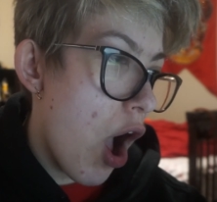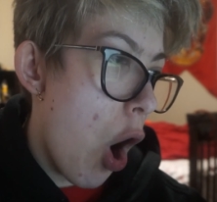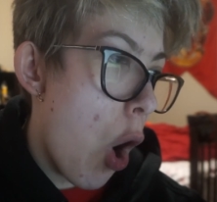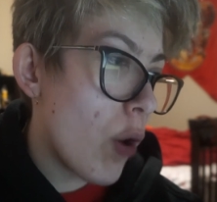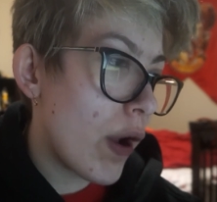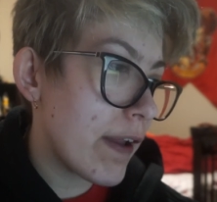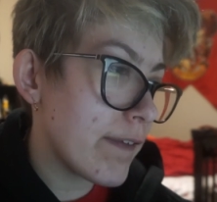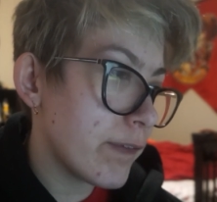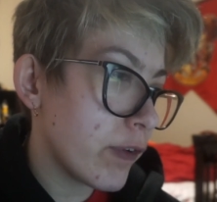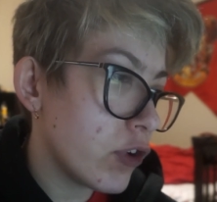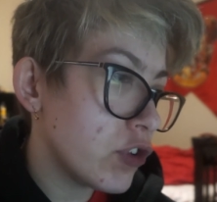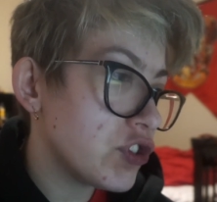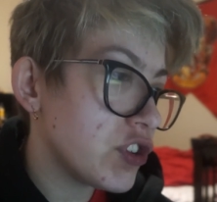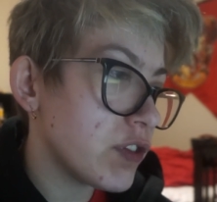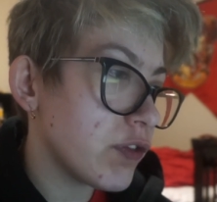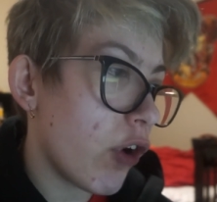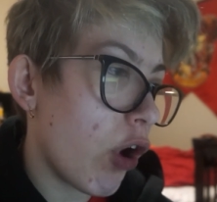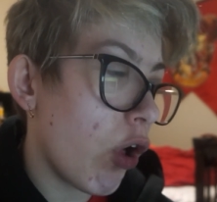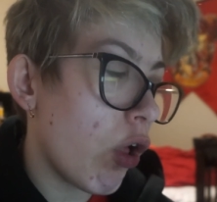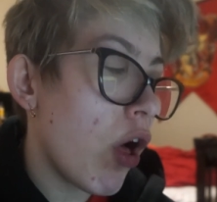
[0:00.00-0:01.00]
Okay, first
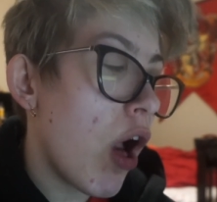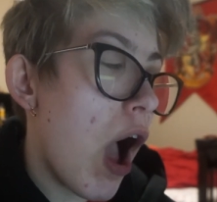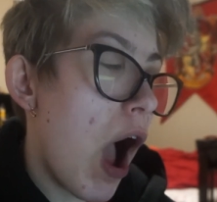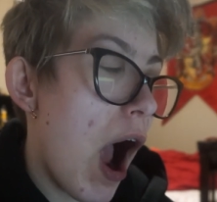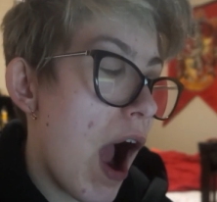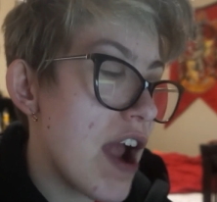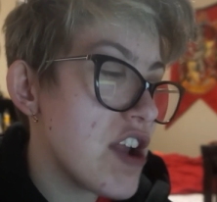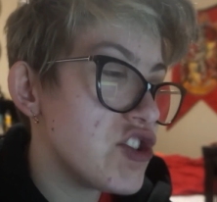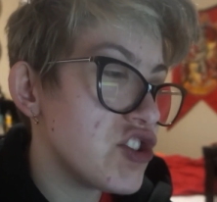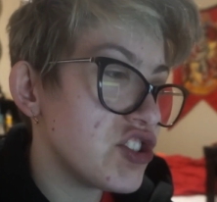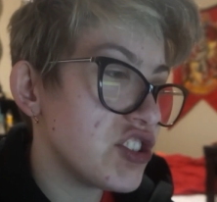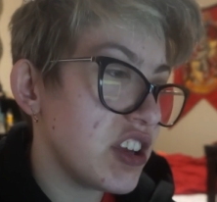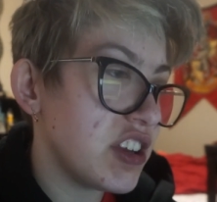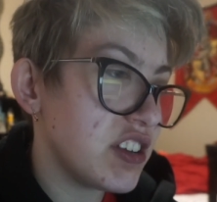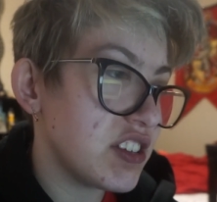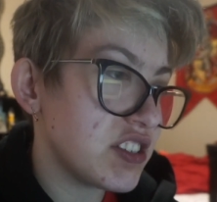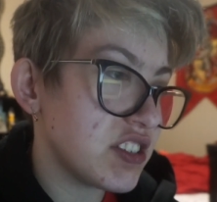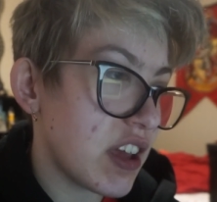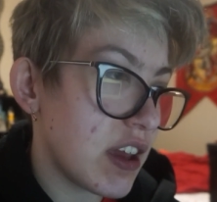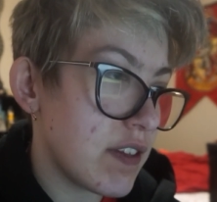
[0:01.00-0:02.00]
of all, I just
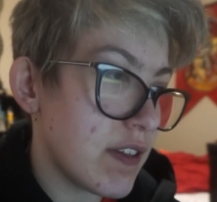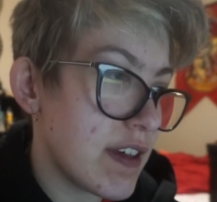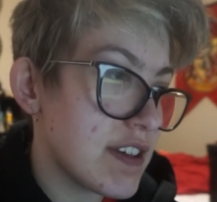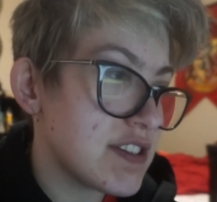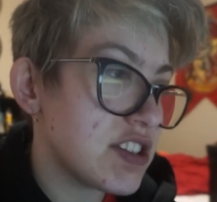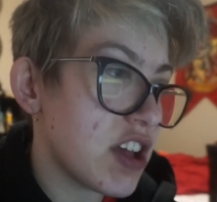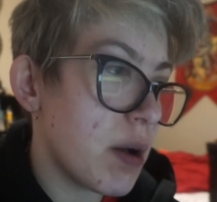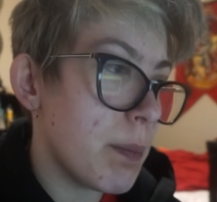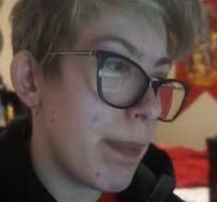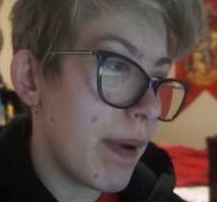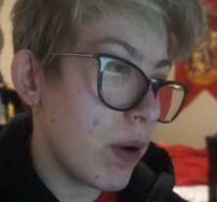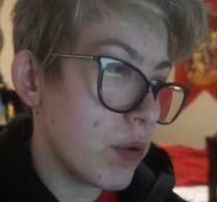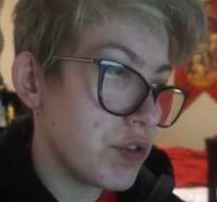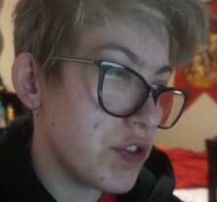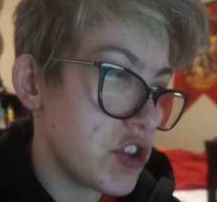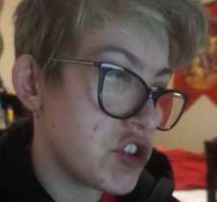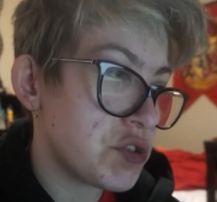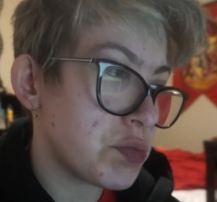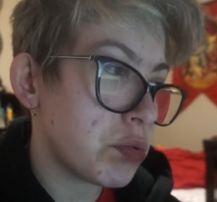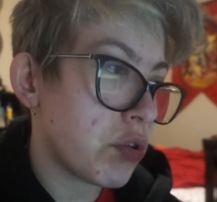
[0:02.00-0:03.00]
need to say this about
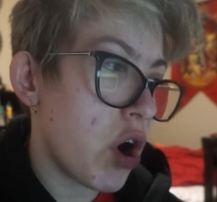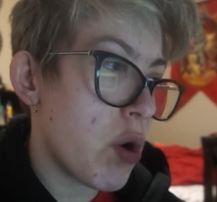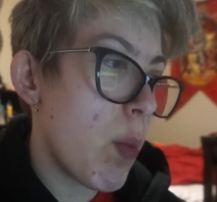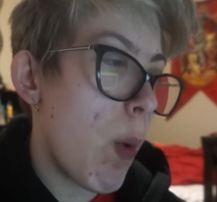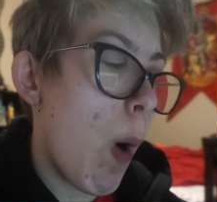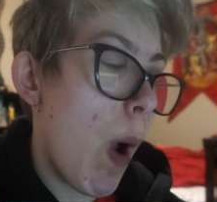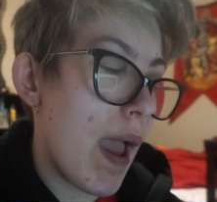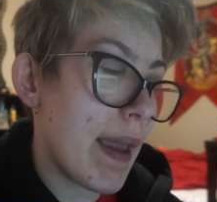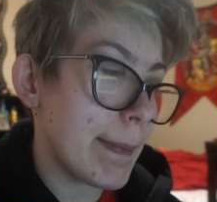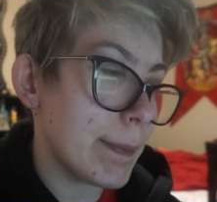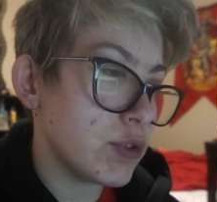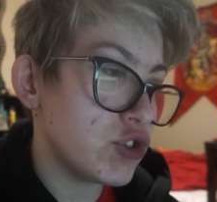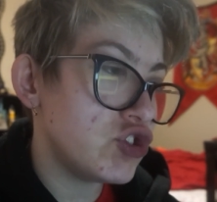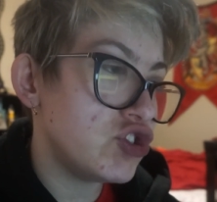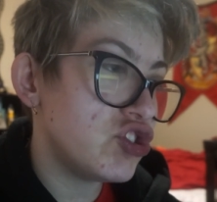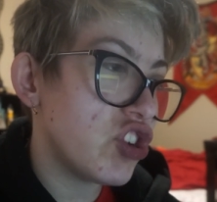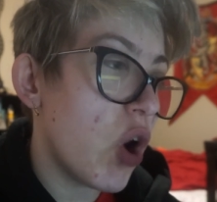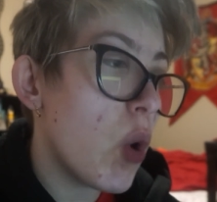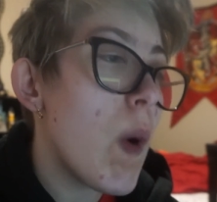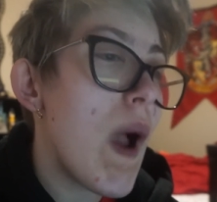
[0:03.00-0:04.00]
this promo. I am
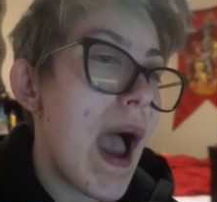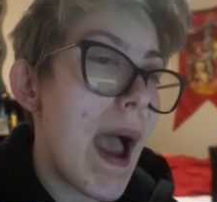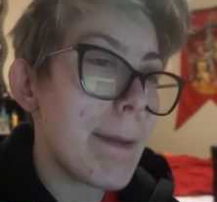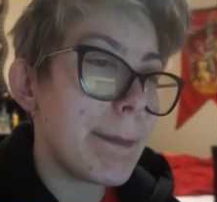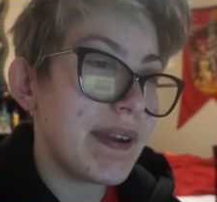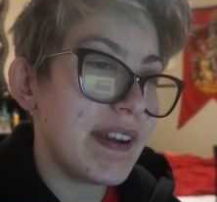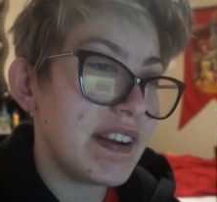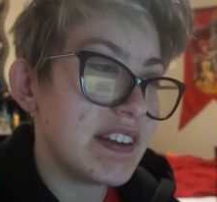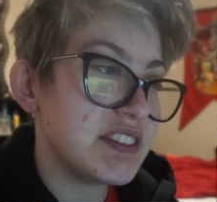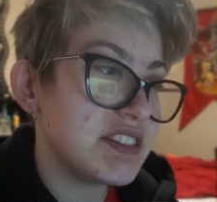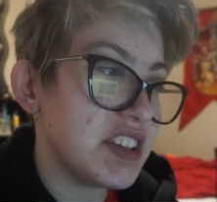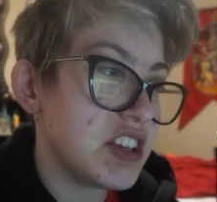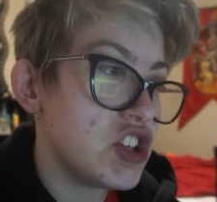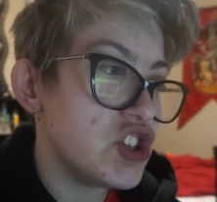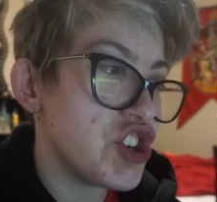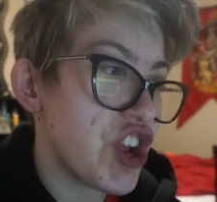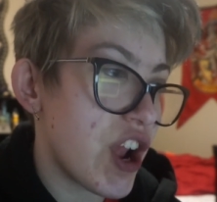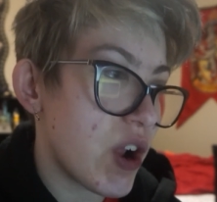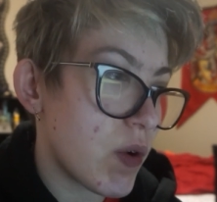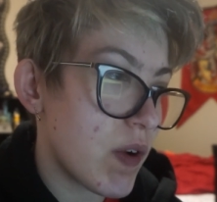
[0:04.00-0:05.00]
so happy to see
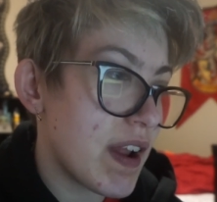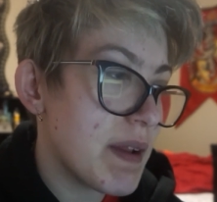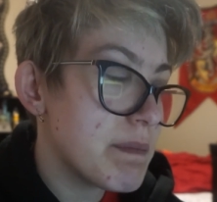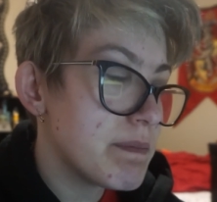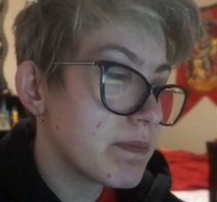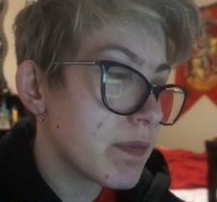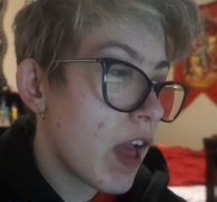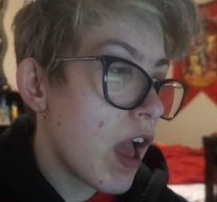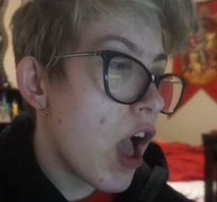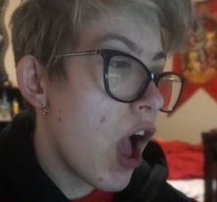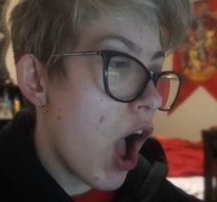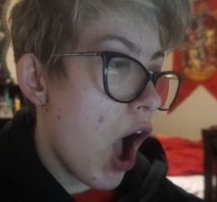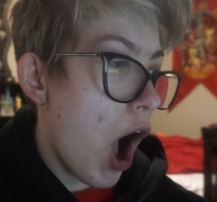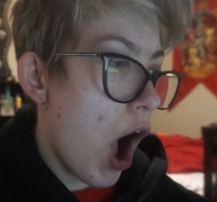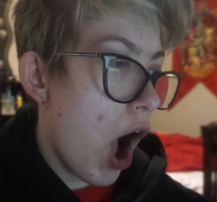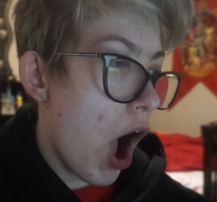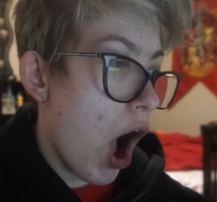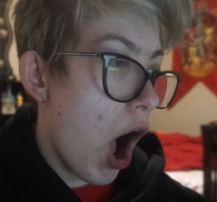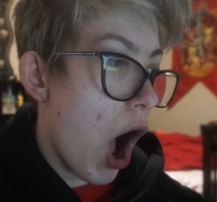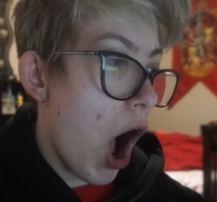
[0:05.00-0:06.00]
Jared.
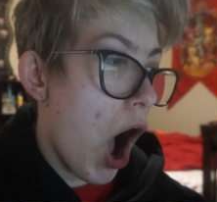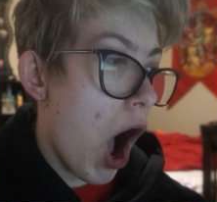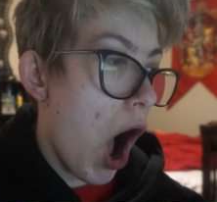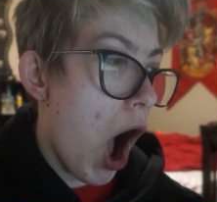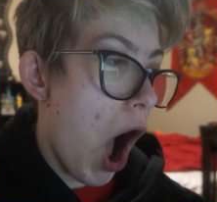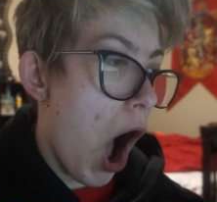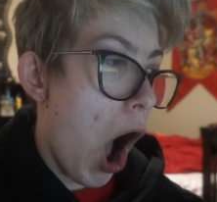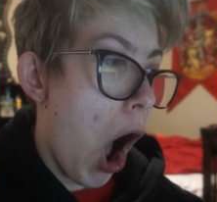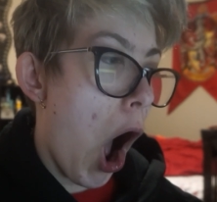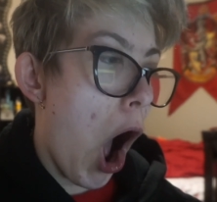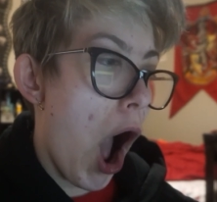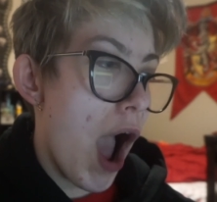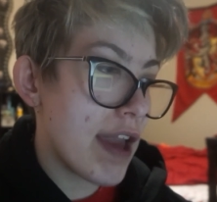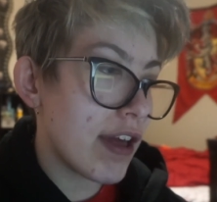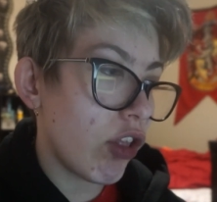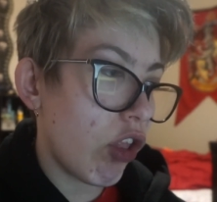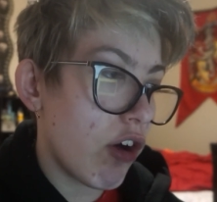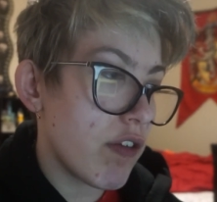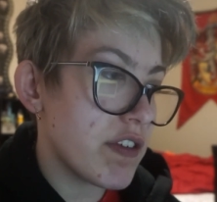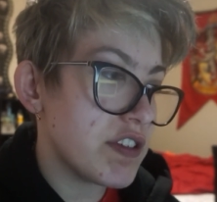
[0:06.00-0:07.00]

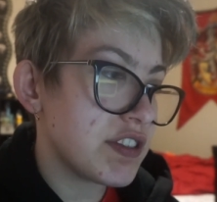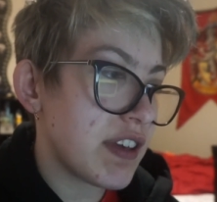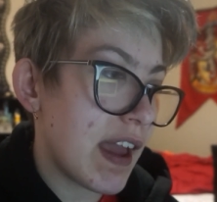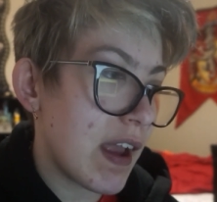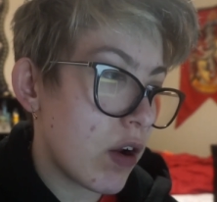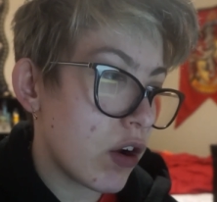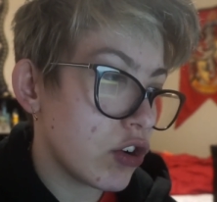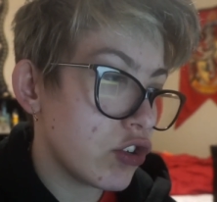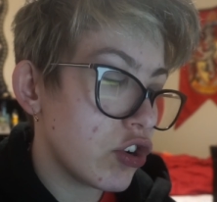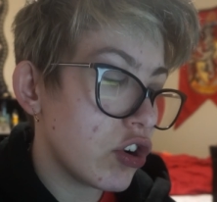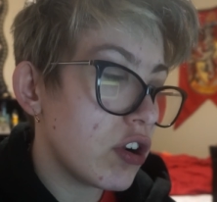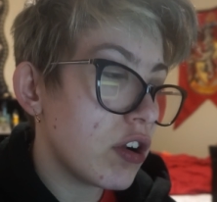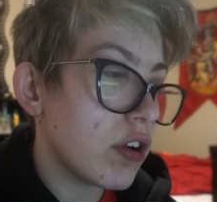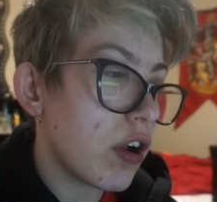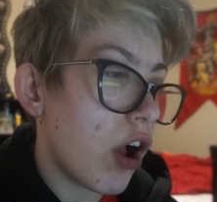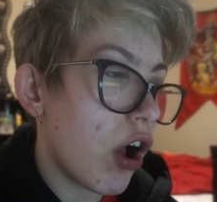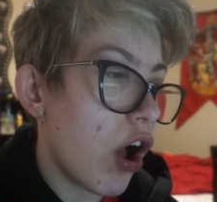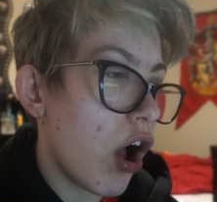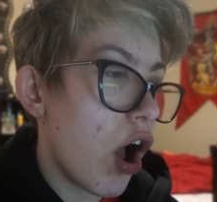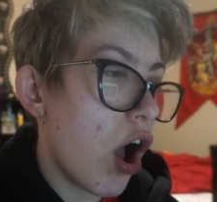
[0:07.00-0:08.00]
I love his
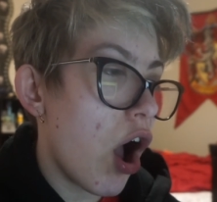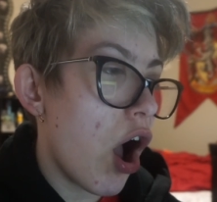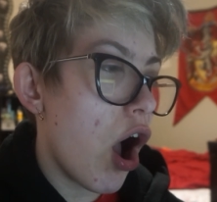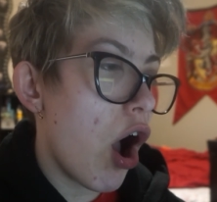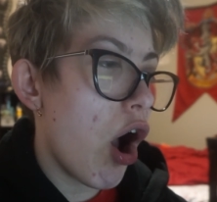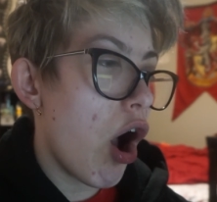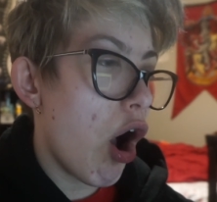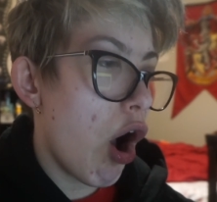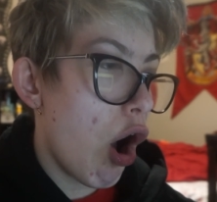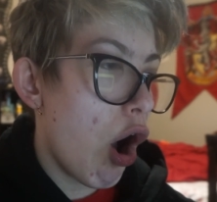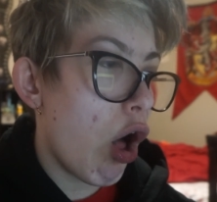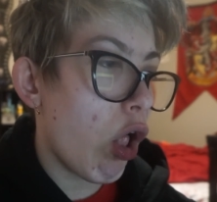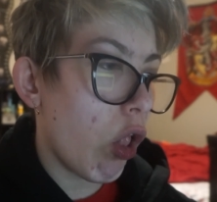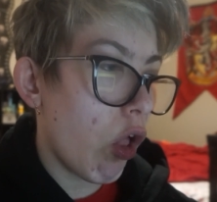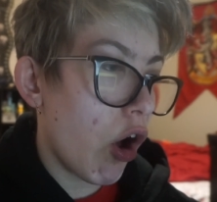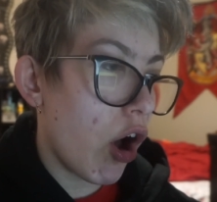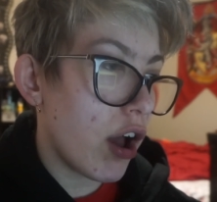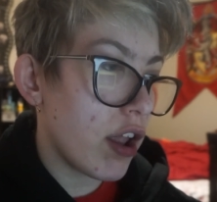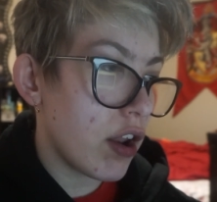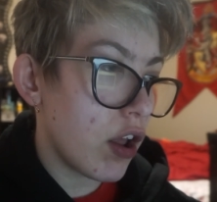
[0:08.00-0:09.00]
character a
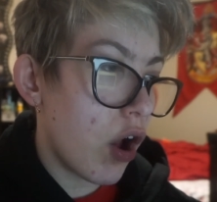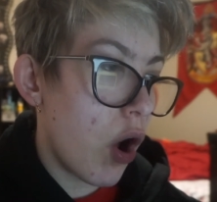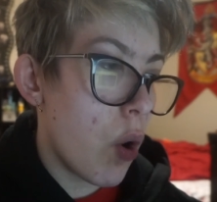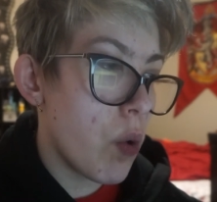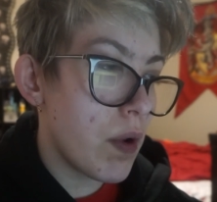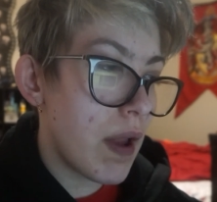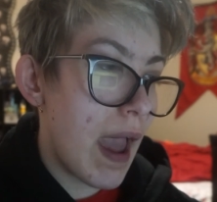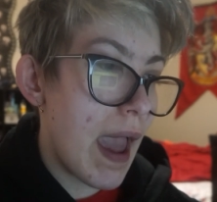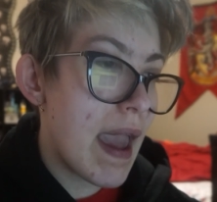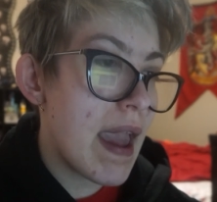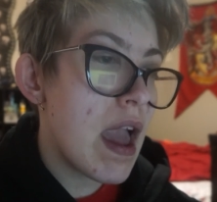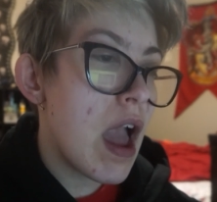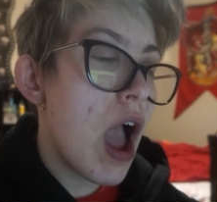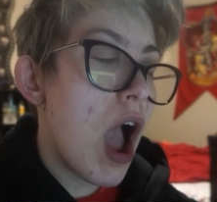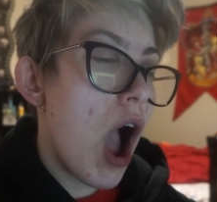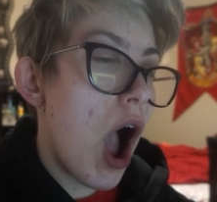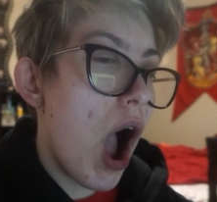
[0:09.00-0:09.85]
lot, okay?